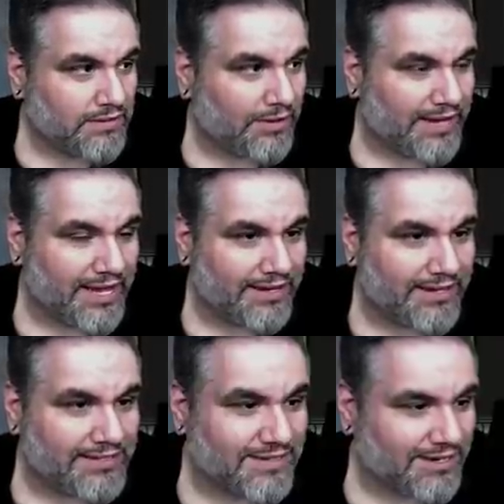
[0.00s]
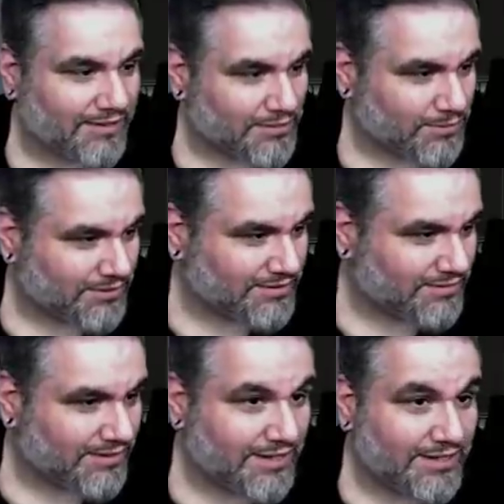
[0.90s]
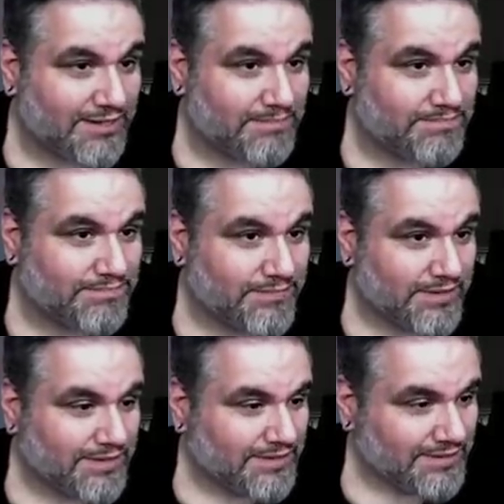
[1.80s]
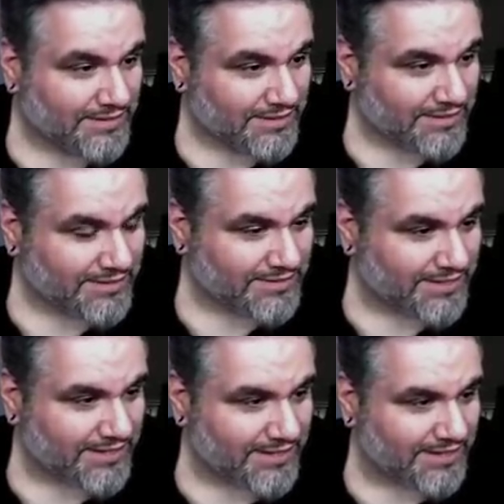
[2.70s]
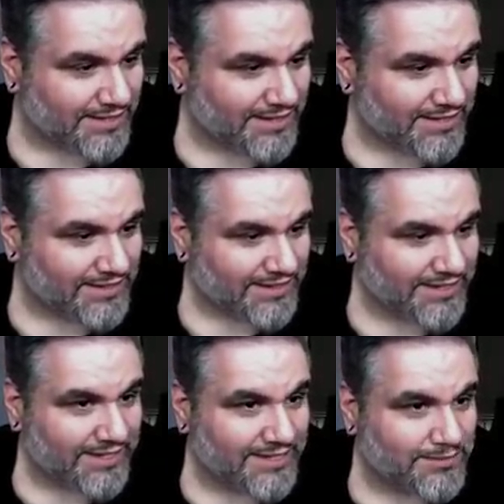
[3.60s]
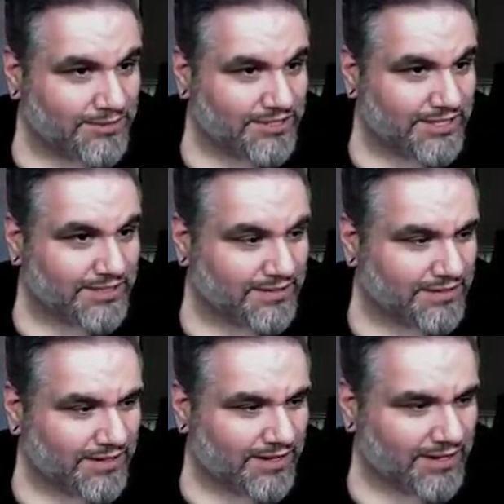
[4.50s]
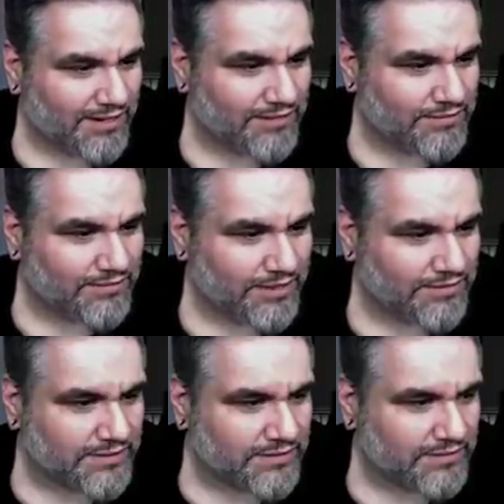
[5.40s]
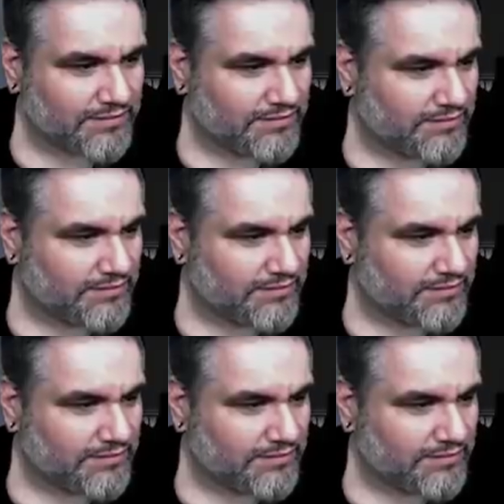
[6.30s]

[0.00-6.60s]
Oh, I can't. That's not how this works. Um, dang. I guess we'll just get a Hallowed Fountain.